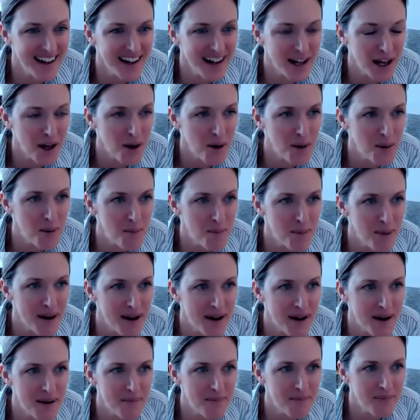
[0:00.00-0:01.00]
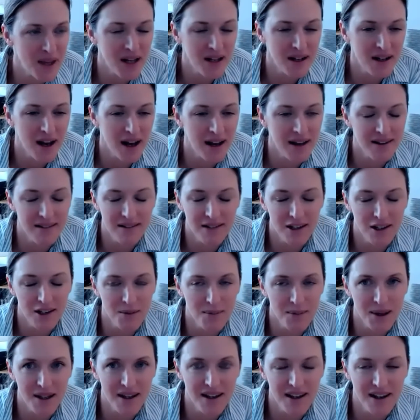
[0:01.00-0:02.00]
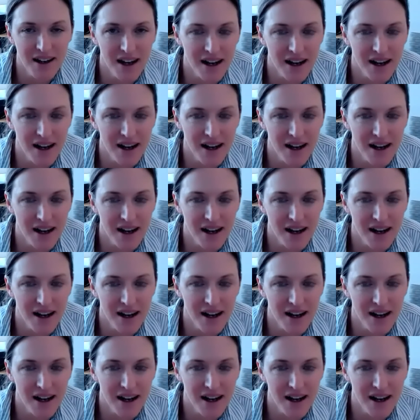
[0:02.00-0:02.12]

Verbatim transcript: And I hope, um, and I, you know, Mei Yi,